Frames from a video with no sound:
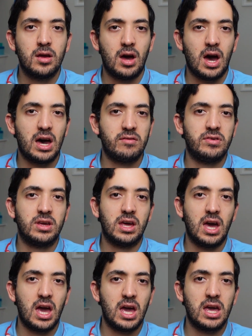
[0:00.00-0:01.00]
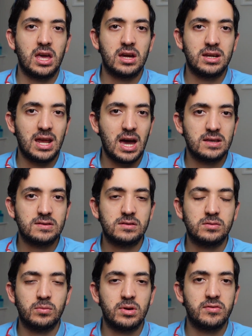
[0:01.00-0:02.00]
having a
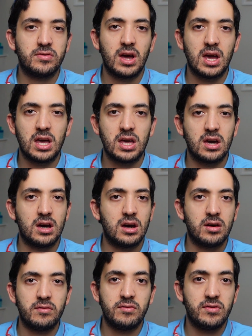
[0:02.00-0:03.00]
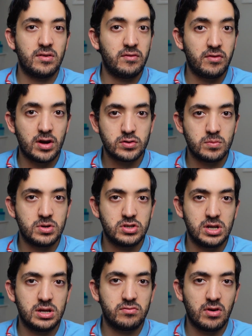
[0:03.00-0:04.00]
NAS with a virtual
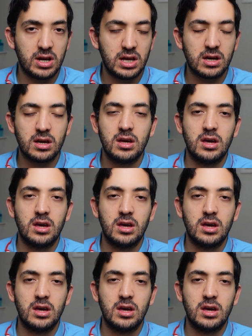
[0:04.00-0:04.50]
machine running.